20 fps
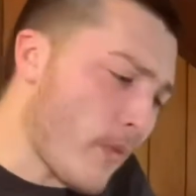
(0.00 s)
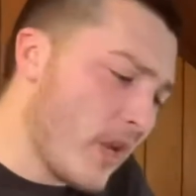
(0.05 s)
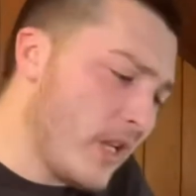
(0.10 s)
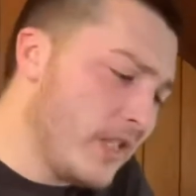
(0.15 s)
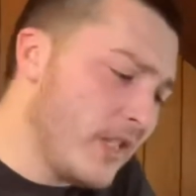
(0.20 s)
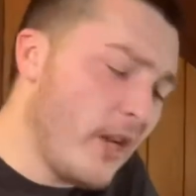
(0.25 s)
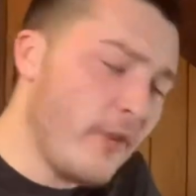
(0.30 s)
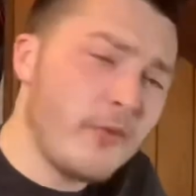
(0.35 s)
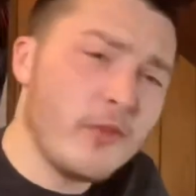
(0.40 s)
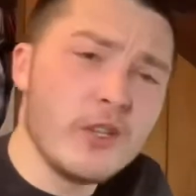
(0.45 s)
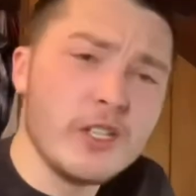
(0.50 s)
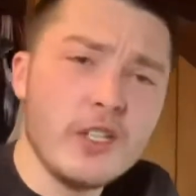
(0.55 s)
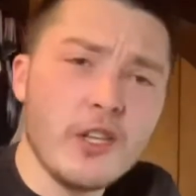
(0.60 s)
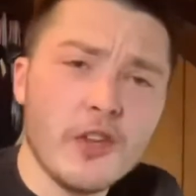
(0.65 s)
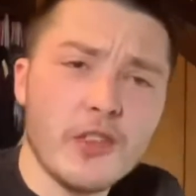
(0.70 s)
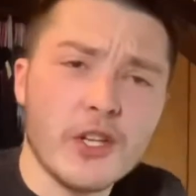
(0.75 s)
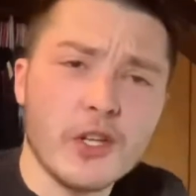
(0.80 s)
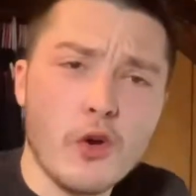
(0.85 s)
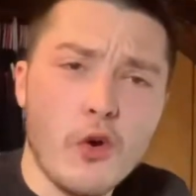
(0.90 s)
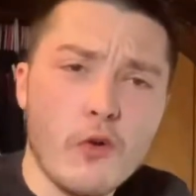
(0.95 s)
Definitely
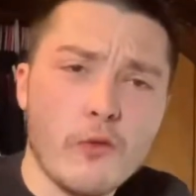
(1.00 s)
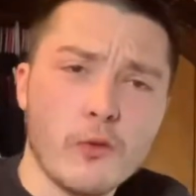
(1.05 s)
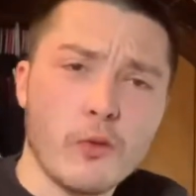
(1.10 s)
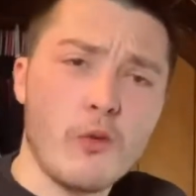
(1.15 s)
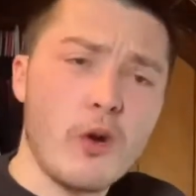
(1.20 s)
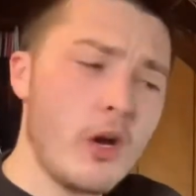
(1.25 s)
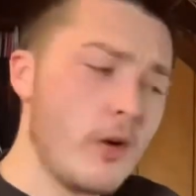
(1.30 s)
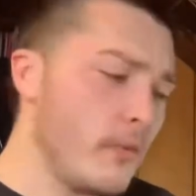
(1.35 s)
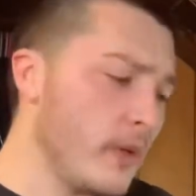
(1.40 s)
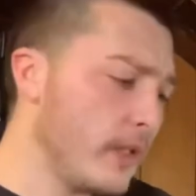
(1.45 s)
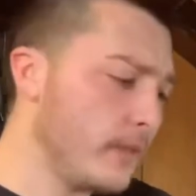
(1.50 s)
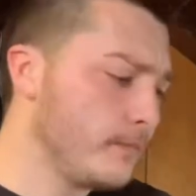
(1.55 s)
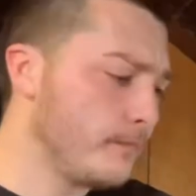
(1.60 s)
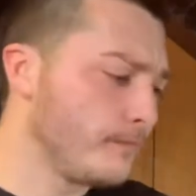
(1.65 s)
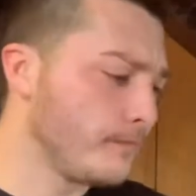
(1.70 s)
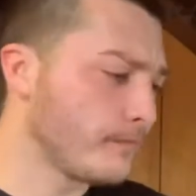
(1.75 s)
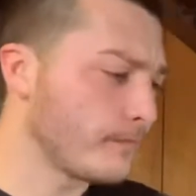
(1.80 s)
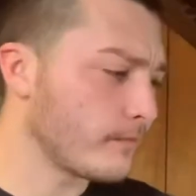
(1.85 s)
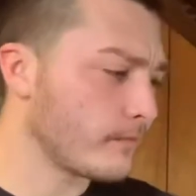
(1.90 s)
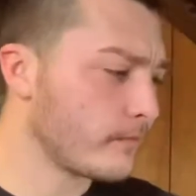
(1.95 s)
nothing overwhelming,
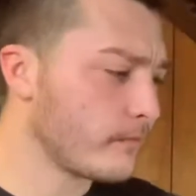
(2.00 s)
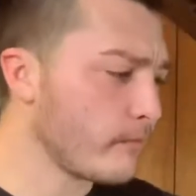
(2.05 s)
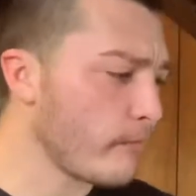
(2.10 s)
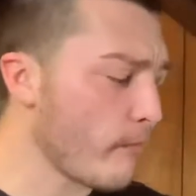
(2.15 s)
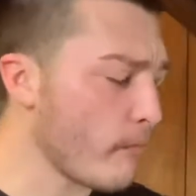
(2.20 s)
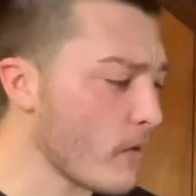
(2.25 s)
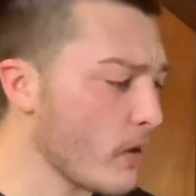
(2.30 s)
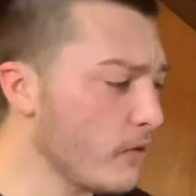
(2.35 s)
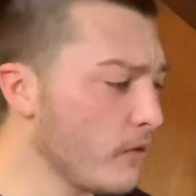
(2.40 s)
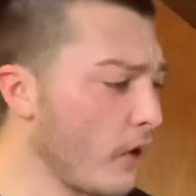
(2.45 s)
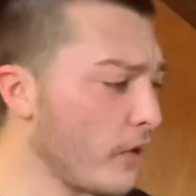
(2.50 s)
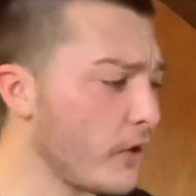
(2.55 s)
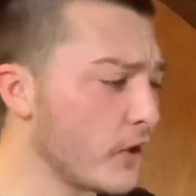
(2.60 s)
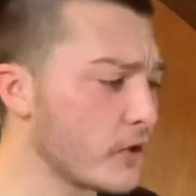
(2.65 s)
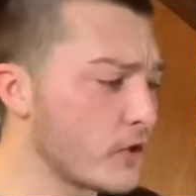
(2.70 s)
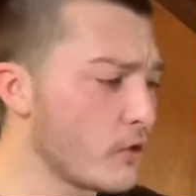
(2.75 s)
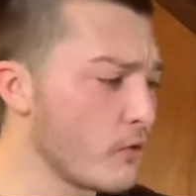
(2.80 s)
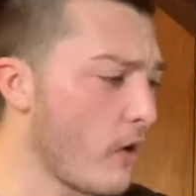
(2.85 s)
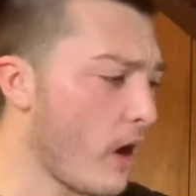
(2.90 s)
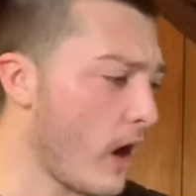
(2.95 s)
nothing
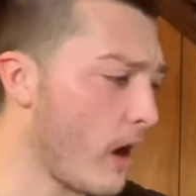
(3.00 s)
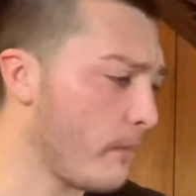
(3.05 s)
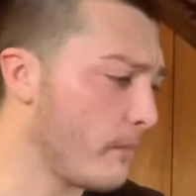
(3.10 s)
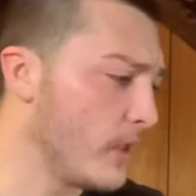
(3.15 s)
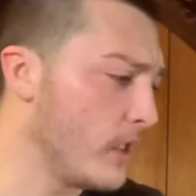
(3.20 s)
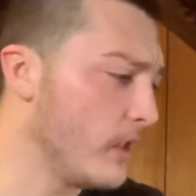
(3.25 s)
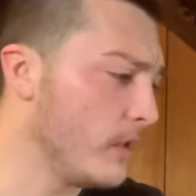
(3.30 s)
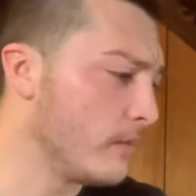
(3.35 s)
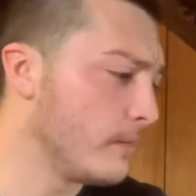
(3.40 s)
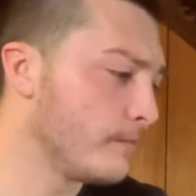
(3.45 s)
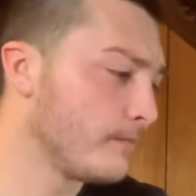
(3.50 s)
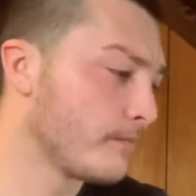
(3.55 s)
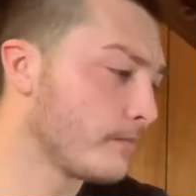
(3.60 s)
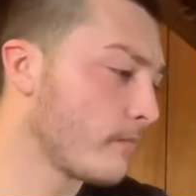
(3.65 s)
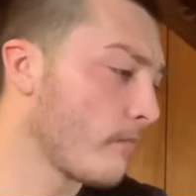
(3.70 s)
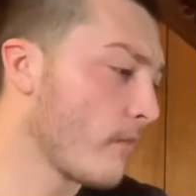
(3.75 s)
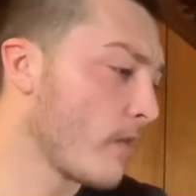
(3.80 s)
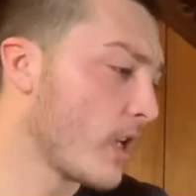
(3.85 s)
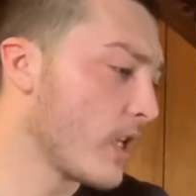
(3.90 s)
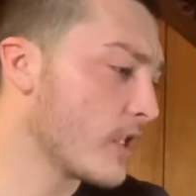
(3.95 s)
too hoppy.
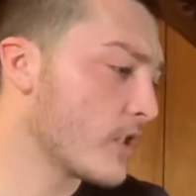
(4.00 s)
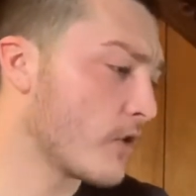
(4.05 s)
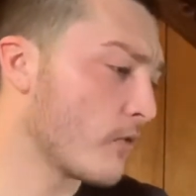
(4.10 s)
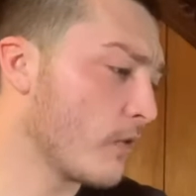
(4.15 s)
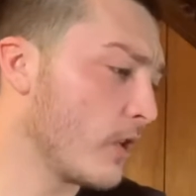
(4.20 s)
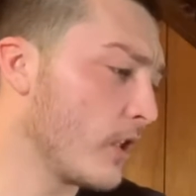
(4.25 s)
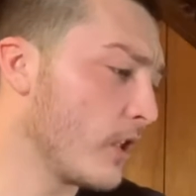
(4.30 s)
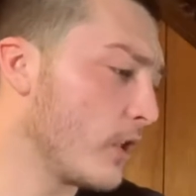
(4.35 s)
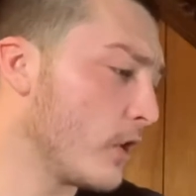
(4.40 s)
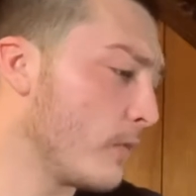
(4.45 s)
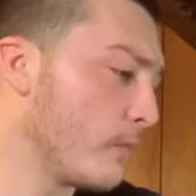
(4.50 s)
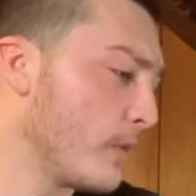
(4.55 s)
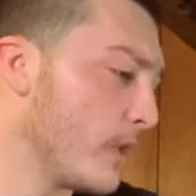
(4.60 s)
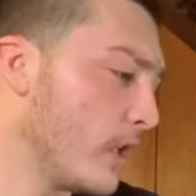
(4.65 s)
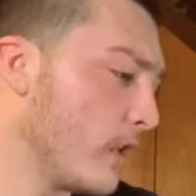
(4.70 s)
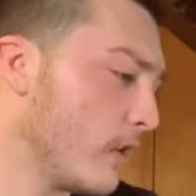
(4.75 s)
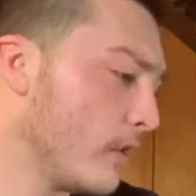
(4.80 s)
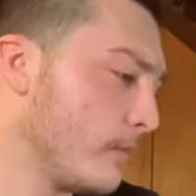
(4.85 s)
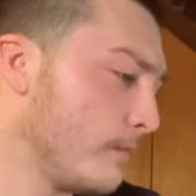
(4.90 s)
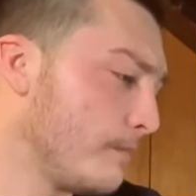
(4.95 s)
It's a really good
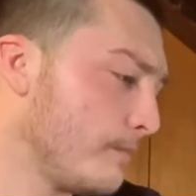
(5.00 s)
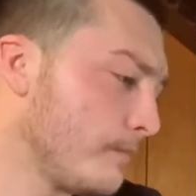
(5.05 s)
beer.